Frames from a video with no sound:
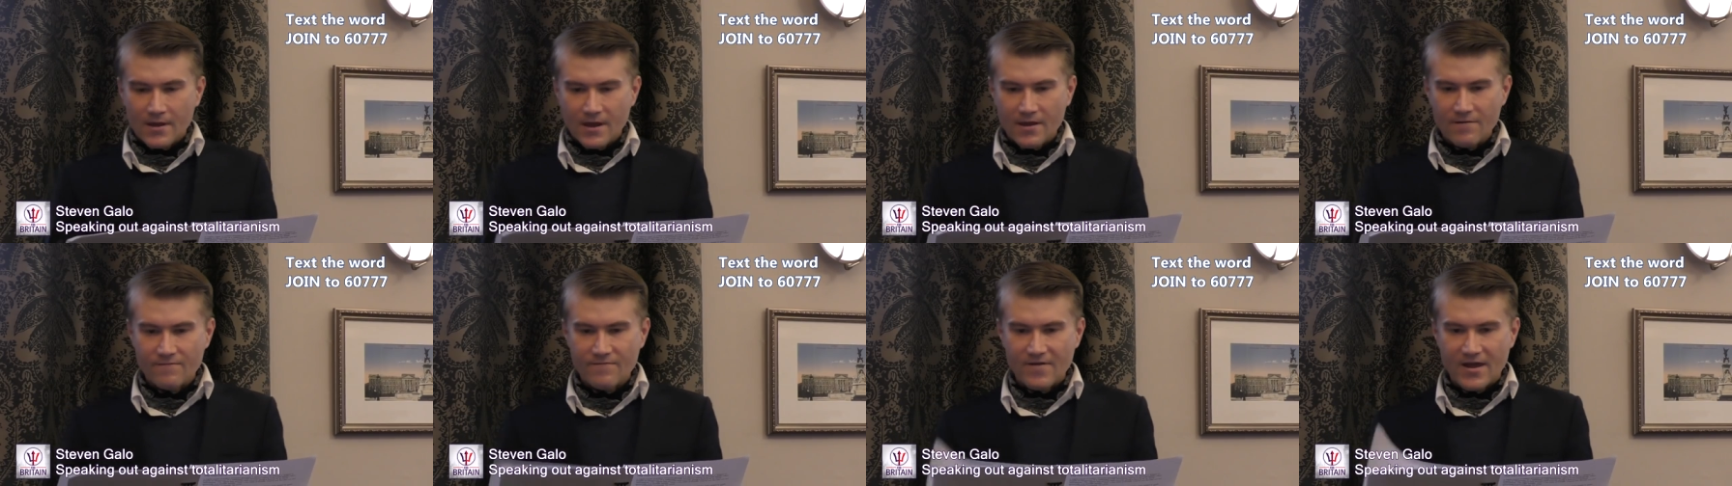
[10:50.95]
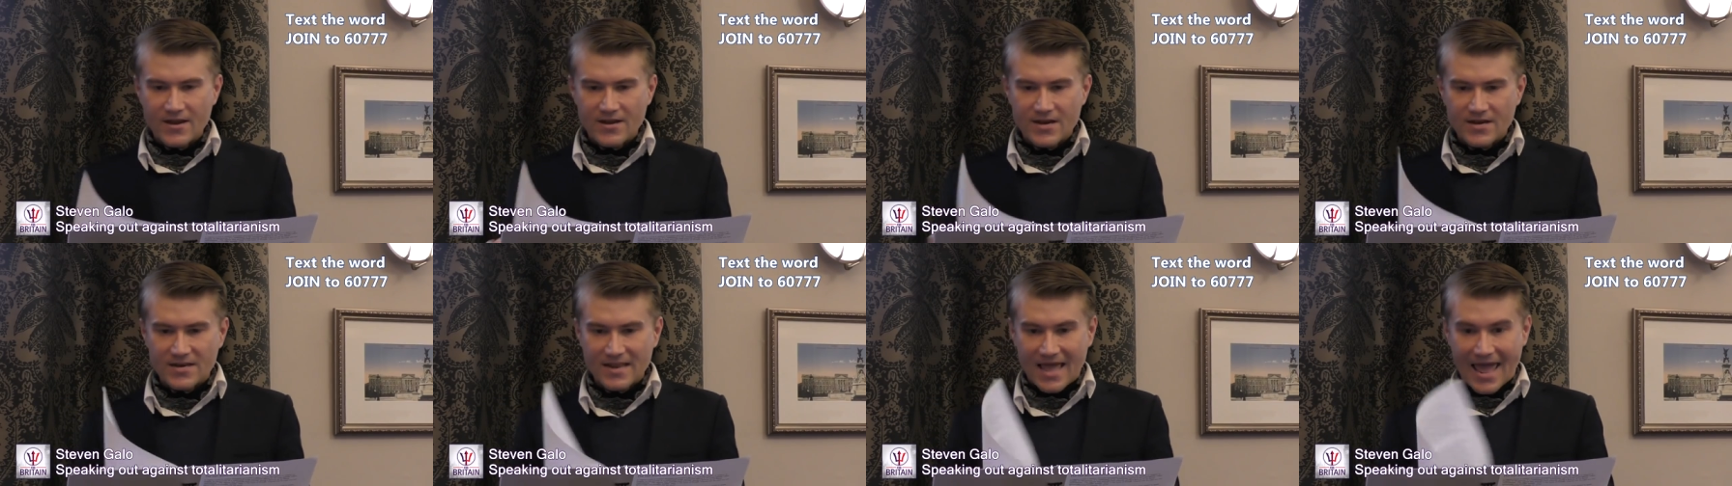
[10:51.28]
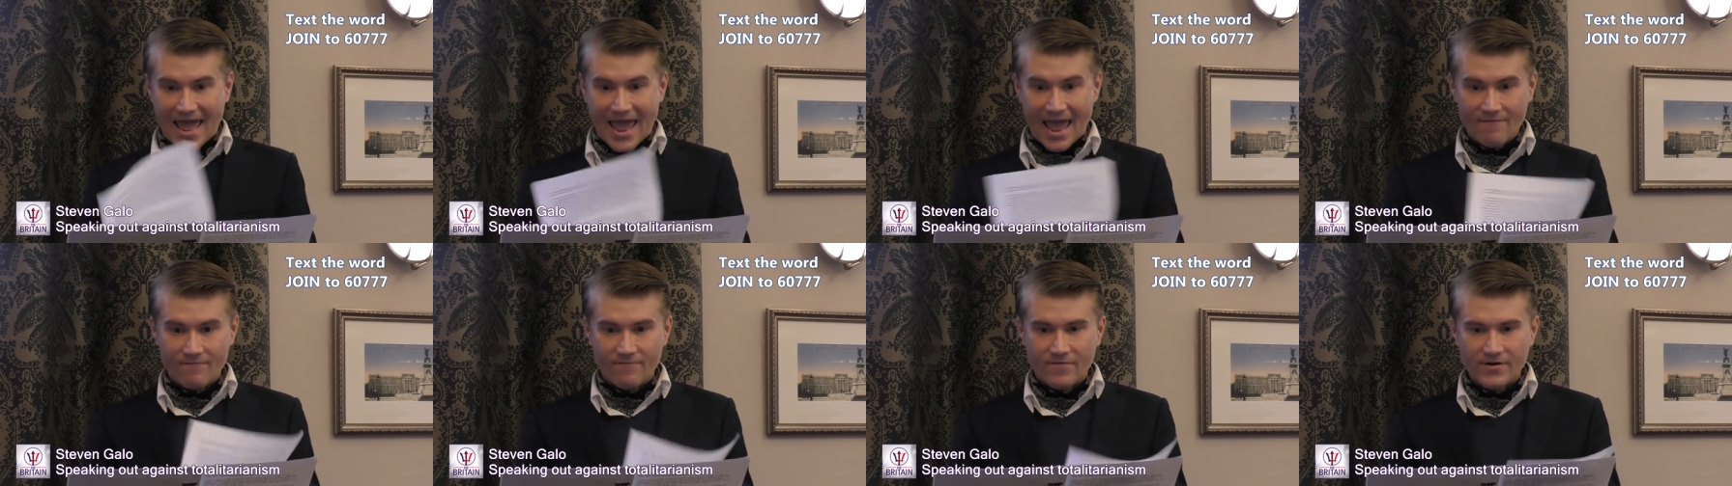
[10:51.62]
invaded
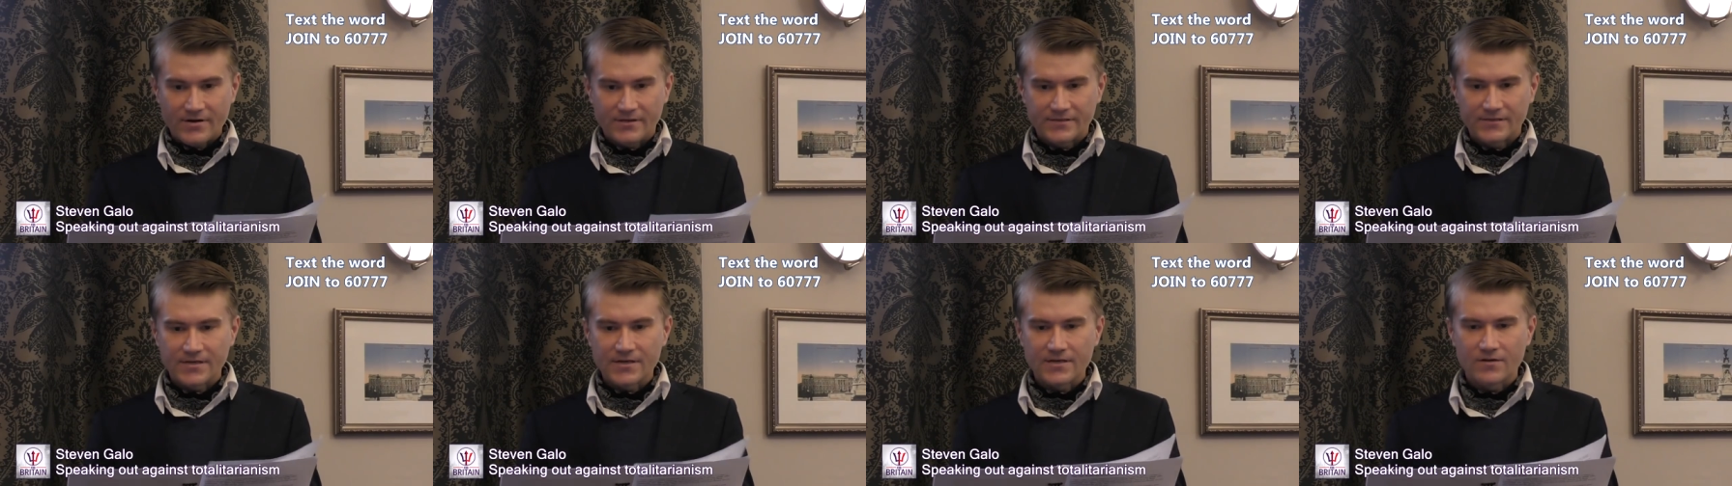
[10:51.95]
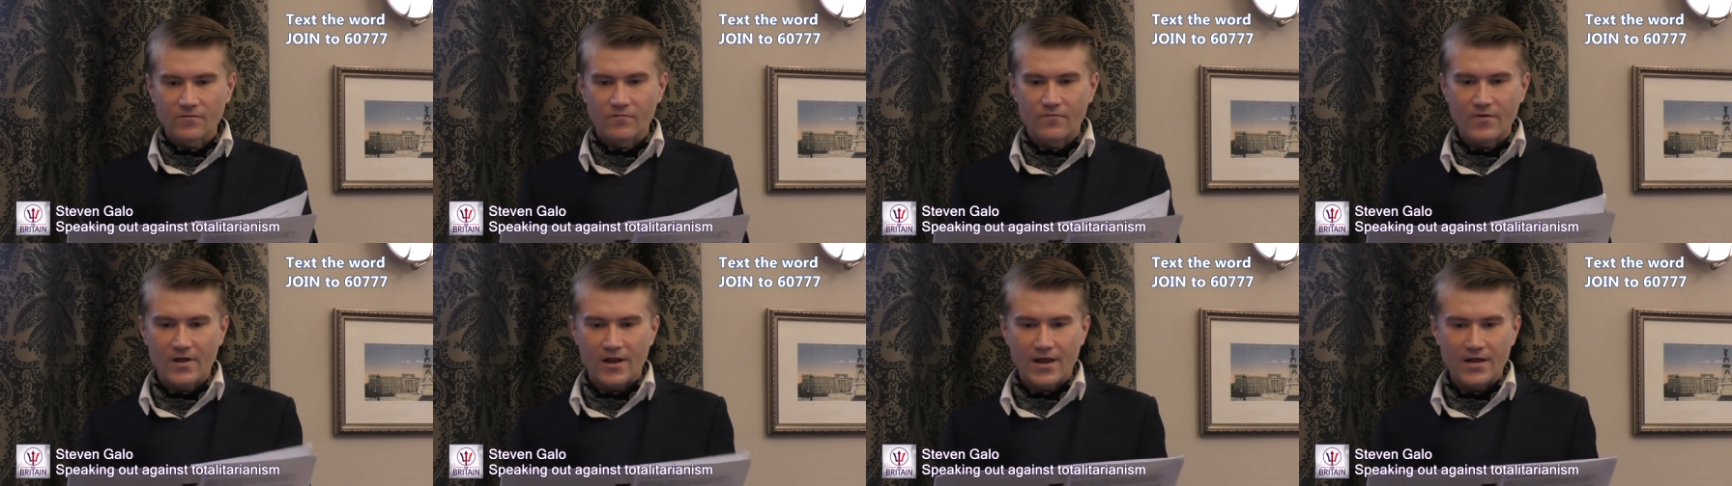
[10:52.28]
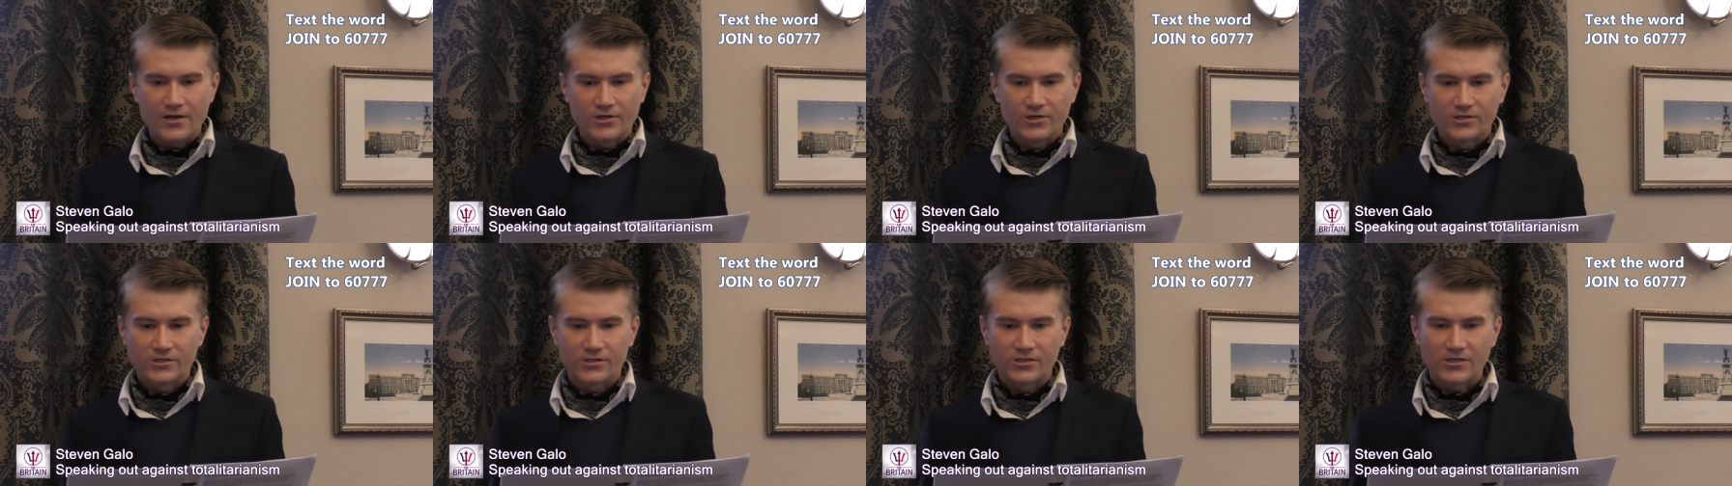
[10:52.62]
every single
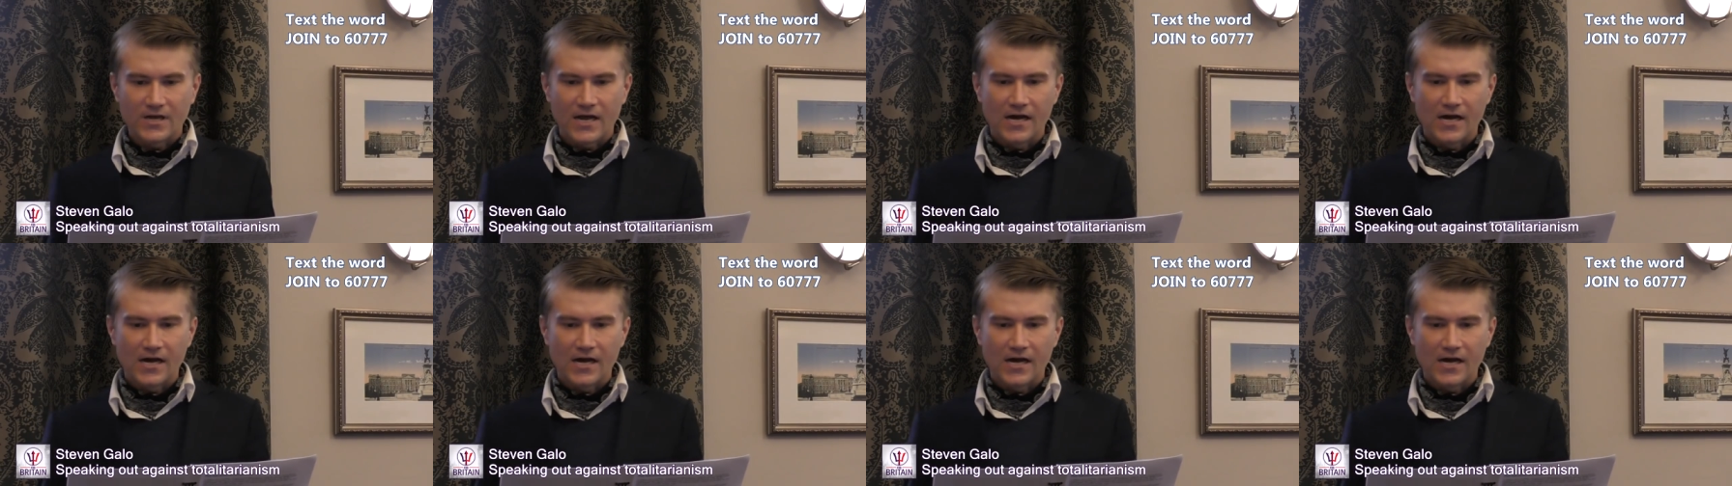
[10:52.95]
village,